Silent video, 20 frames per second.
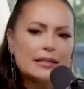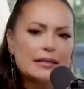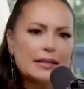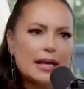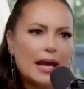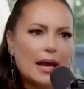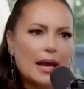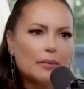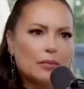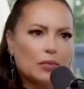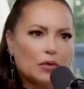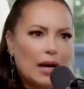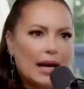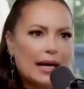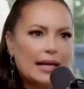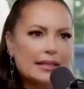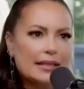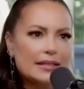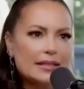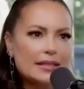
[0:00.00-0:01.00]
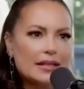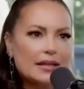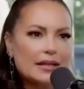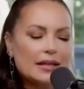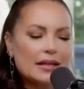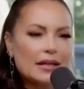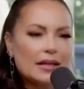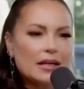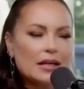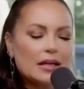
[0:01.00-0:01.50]
pivotal moments occurred
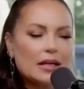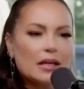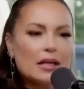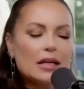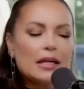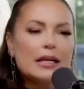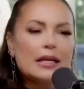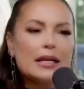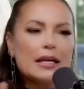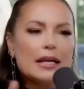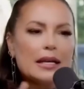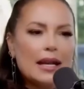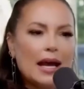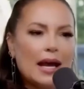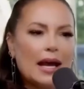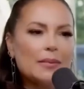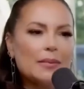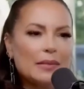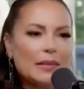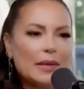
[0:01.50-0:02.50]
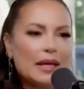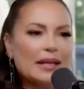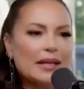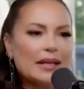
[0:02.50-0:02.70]
when she formed a bond with the